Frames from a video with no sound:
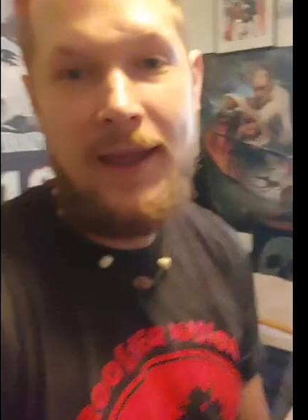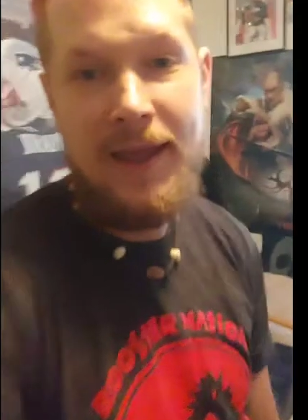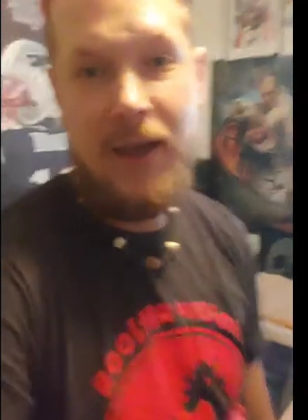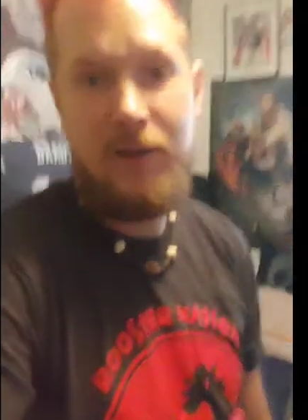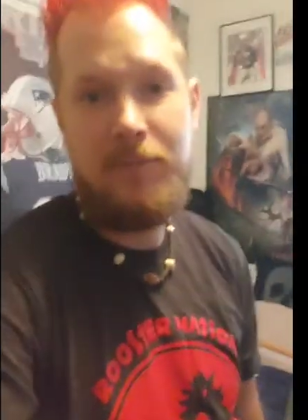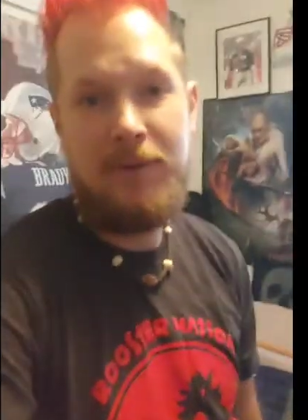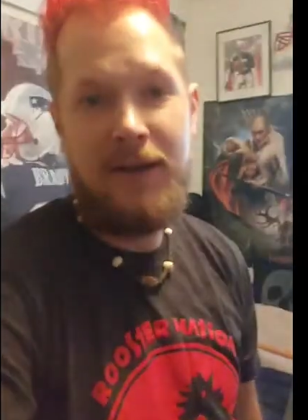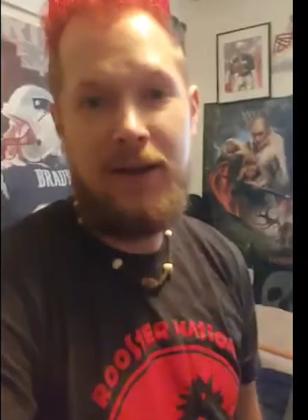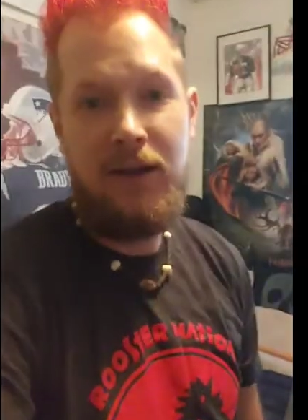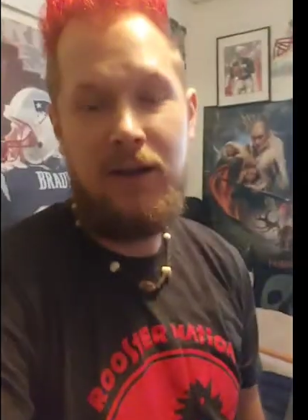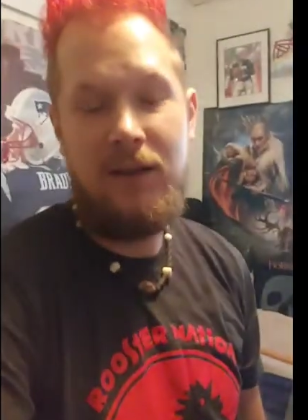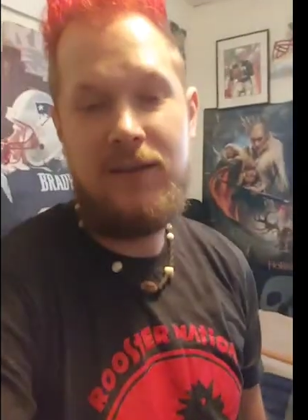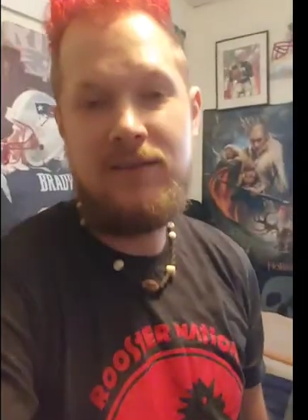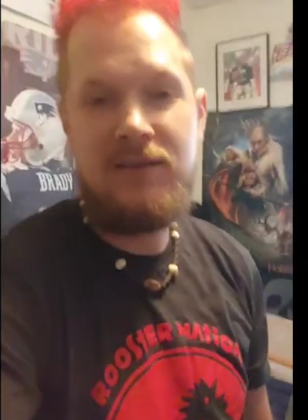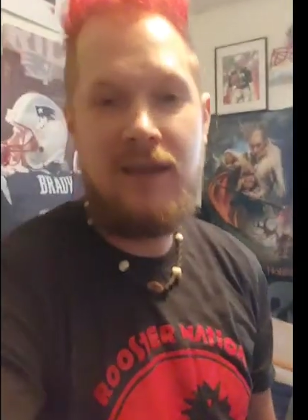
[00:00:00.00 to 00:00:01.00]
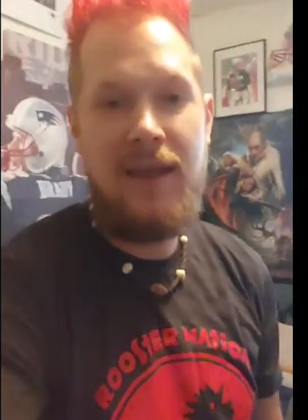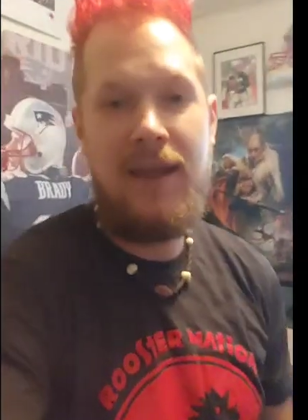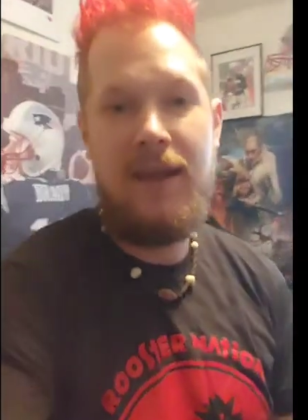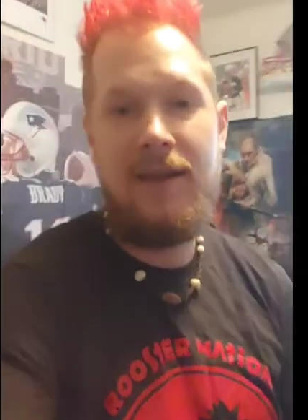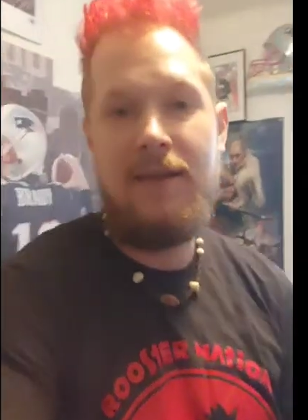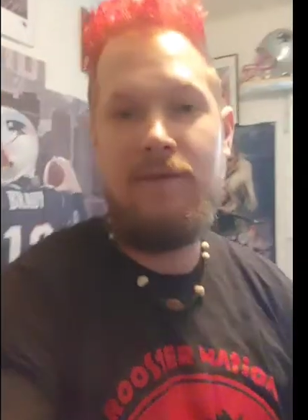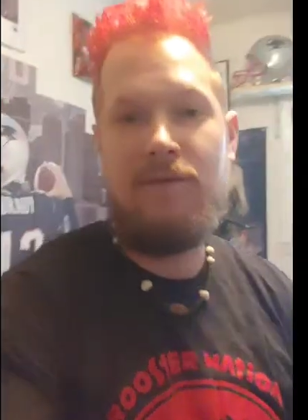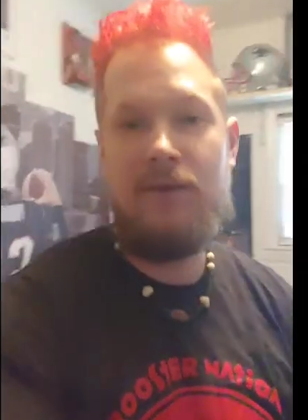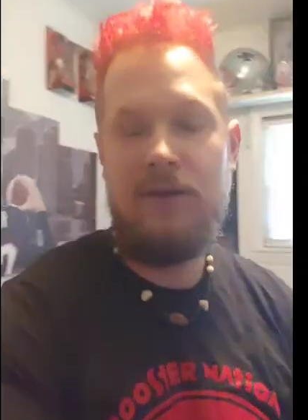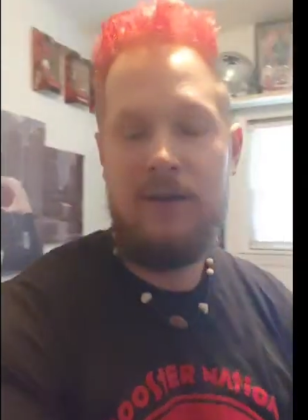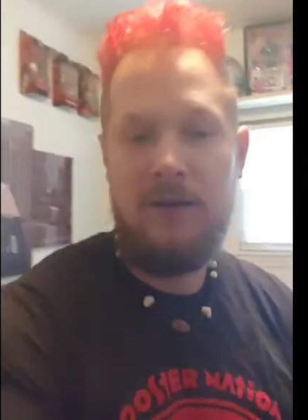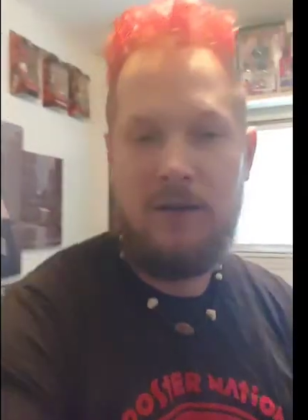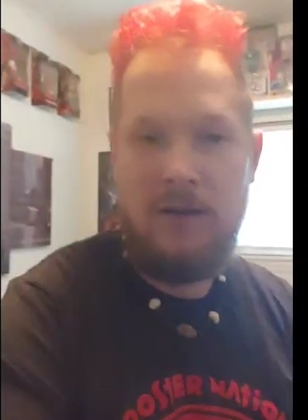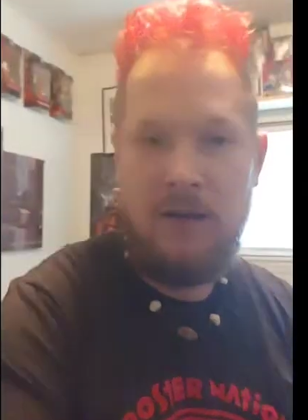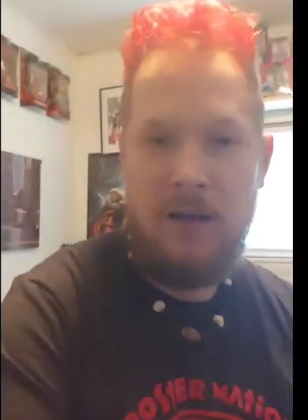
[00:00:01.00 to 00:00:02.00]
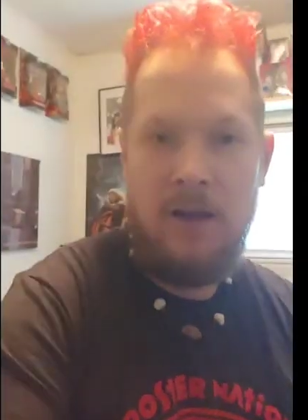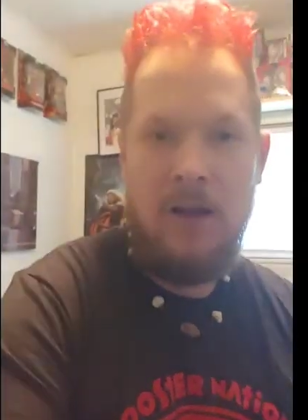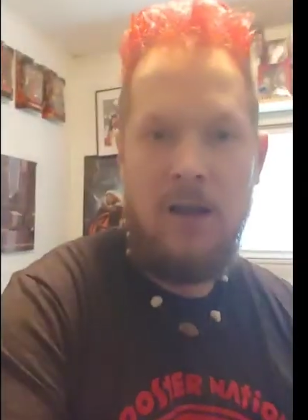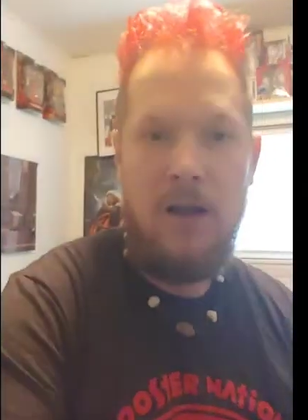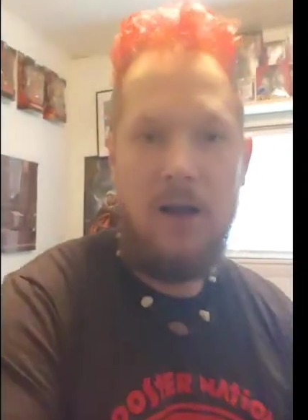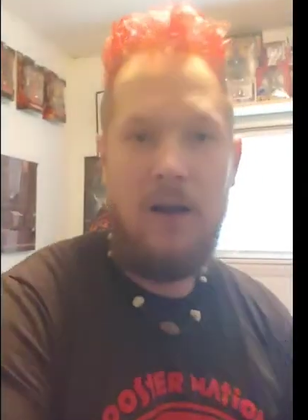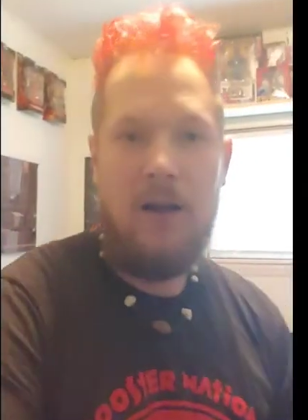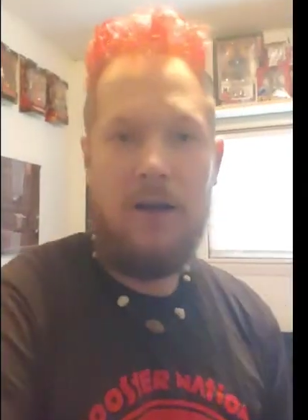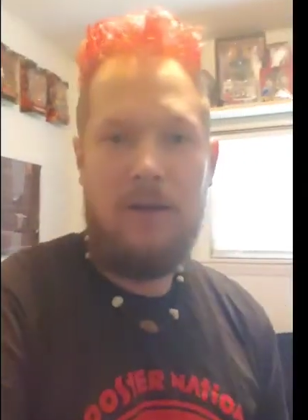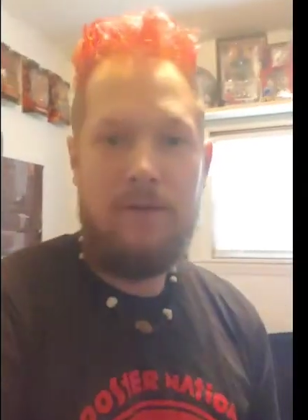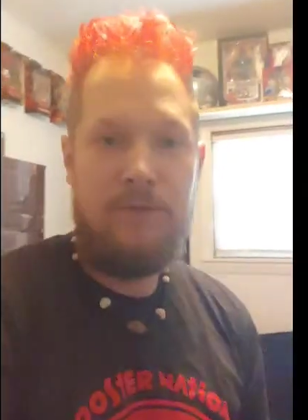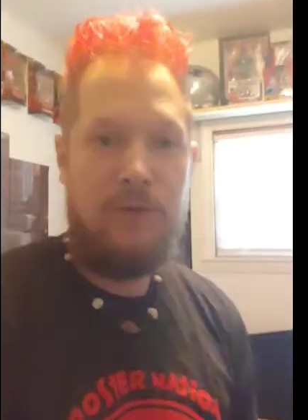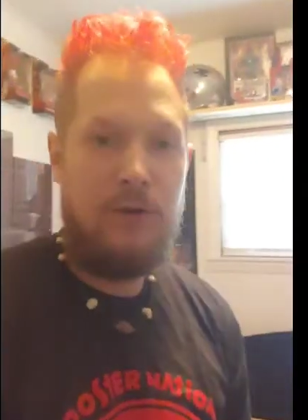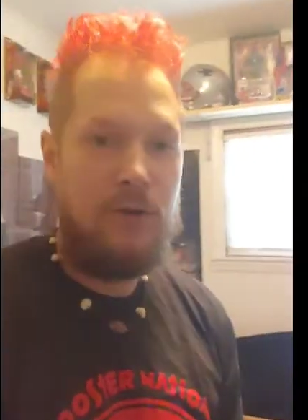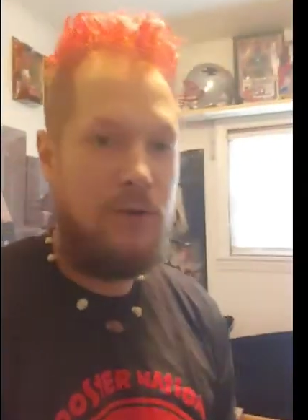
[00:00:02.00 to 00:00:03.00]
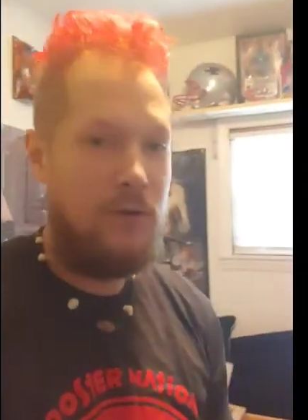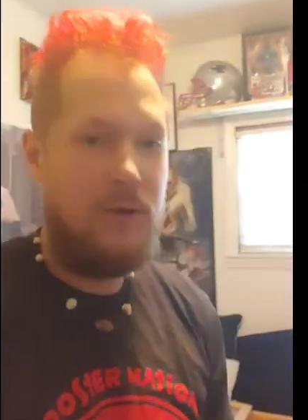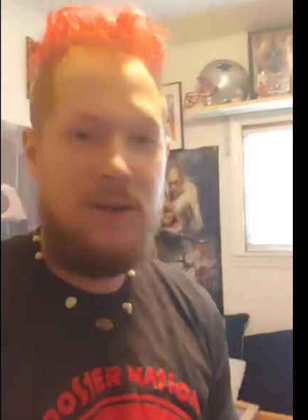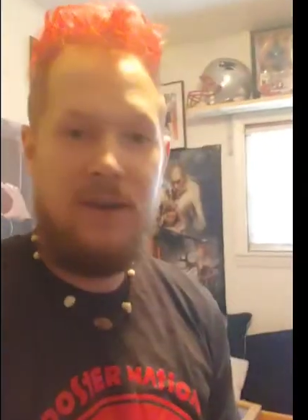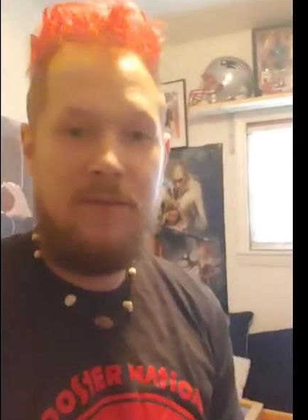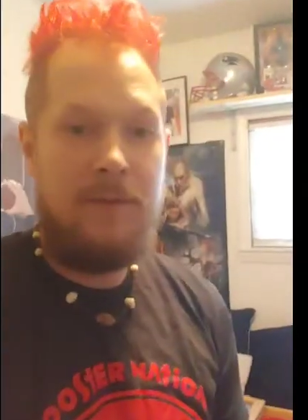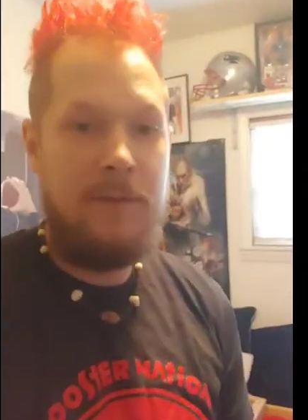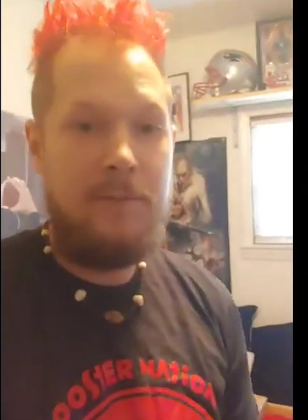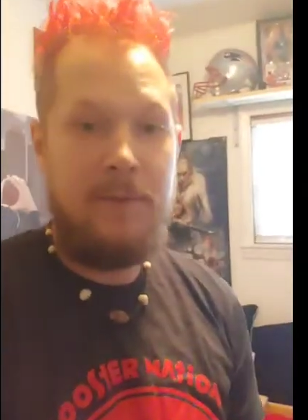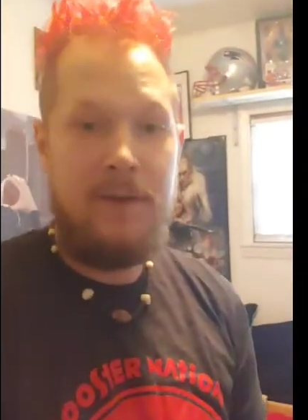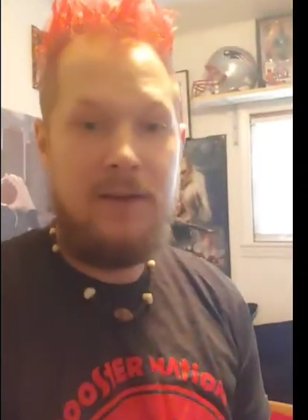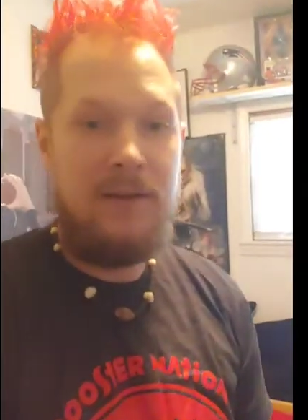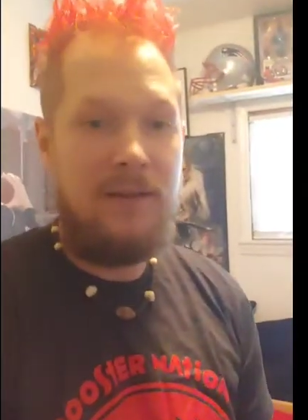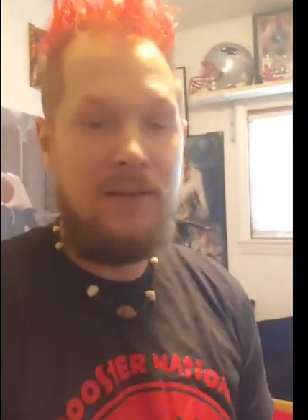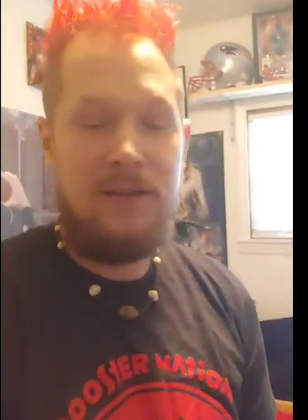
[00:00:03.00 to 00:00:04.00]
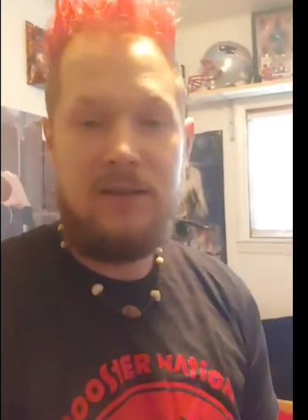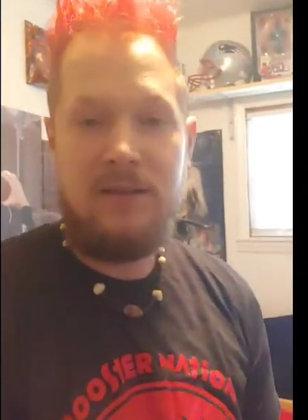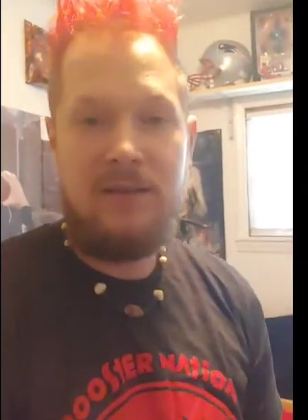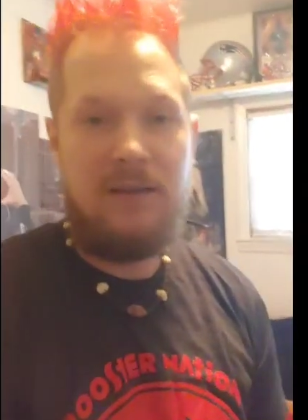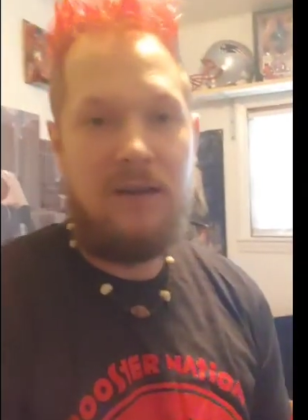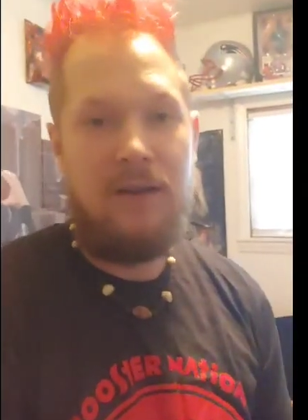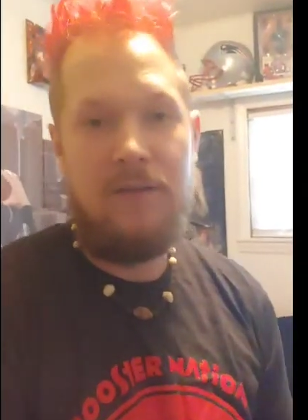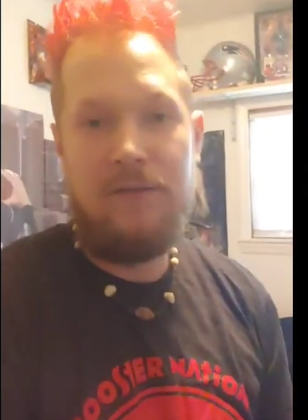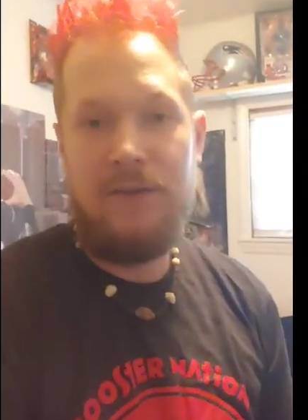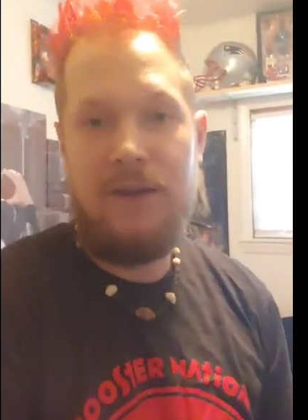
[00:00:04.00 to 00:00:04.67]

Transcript: Annabelle and Dave, uh, for giving me this stuff.